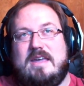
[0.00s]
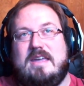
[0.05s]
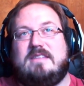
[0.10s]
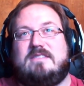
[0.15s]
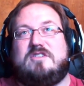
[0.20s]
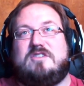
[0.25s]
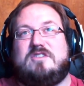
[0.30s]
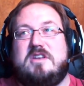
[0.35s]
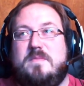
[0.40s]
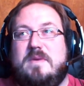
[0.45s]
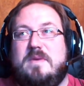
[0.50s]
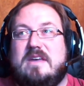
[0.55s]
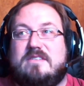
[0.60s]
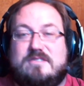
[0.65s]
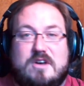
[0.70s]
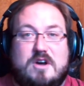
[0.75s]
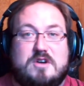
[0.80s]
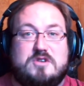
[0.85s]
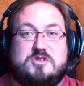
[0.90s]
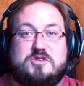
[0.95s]
It's going to be
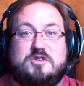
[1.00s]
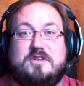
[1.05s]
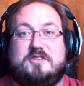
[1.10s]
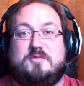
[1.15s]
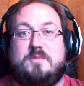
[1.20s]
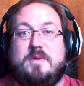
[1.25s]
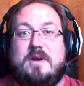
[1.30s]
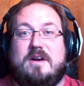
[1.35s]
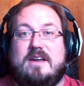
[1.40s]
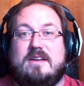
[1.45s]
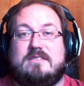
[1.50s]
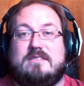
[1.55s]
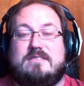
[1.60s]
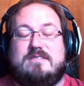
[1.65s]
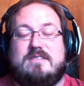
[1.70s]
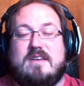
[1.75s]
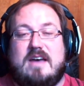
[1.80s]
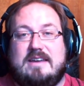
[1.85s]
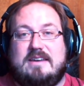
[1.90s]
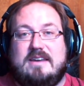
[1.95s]
a social
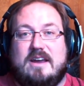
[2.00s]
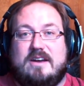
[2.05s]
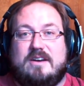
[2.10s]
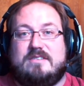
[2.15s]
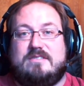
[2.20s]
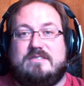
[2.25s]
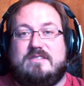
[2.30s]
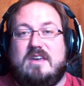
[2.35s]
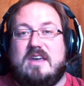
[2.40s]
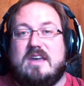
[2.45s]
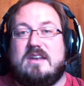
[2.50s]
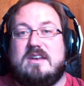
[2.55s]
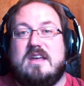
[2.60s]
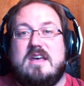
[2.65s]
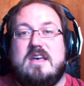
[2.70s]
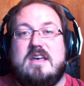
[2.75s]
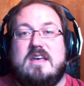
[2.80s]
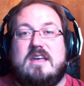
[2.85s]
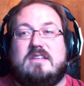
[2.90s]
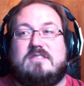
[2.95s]
experience. I guarantee it.
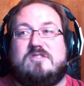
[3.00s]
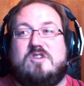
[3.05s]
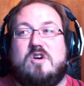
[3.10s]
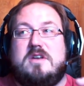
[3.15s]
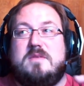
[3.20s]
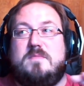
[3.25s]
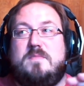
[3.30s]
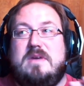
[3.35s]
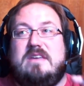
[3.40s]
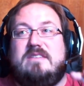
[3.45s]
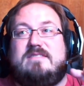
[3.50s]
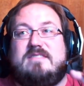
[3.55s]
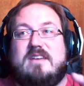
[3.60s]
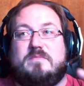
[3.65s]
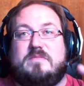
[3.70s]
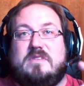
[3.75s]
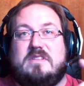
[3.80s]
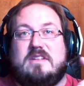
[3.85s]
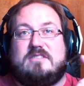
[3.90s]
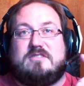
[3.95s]
It's going to be
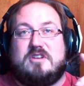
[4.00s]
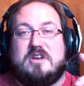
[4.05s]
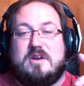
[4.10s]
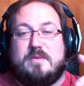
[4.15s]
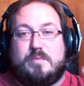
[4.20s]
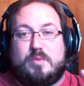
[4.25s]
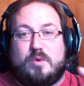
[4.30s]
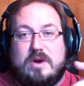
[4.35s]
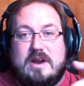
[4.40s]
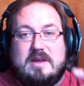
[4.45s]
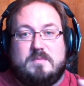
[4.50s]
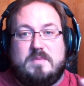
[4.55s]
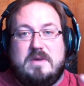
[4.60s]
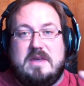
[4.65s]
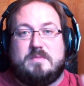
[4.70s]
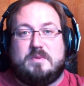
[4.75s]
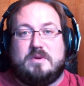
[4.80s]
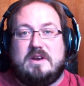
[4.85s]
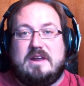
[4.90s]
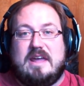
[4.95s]
something that's going to bring
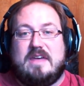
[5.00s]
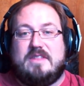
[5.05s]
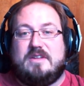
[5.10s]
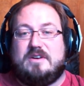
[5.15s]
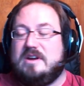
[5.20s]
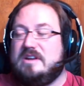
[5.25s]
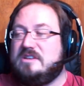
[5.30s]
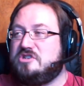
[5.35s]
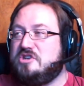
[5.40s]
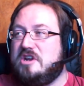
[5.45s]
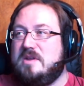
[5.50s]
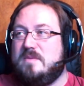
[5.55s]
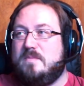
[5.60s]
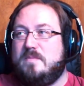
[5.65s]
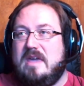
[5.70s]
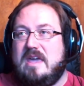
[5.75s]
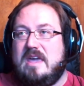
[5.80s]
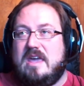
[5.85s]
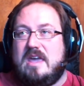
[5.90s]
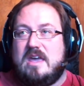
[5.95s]
people together. It's going to
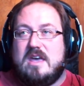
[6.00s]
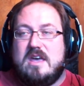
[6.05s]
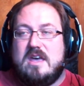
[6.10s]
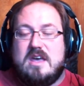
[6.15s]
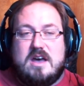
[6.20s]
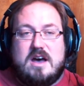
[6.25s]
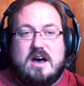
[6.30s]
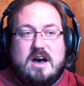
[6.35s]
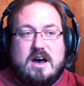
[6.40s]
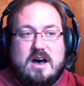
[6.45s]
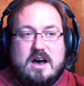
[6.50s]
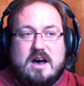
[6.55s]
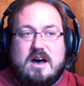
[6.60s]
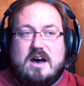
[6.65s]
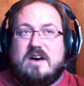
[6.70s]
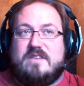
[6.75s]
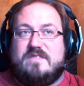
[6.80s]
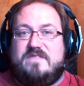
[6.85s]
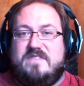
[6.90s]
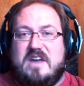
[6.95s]
be
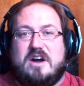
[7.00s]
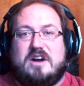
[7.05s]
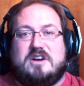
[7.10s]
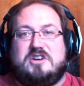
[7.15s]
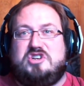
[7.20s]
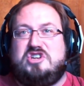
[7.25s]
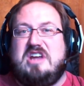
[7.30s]
VR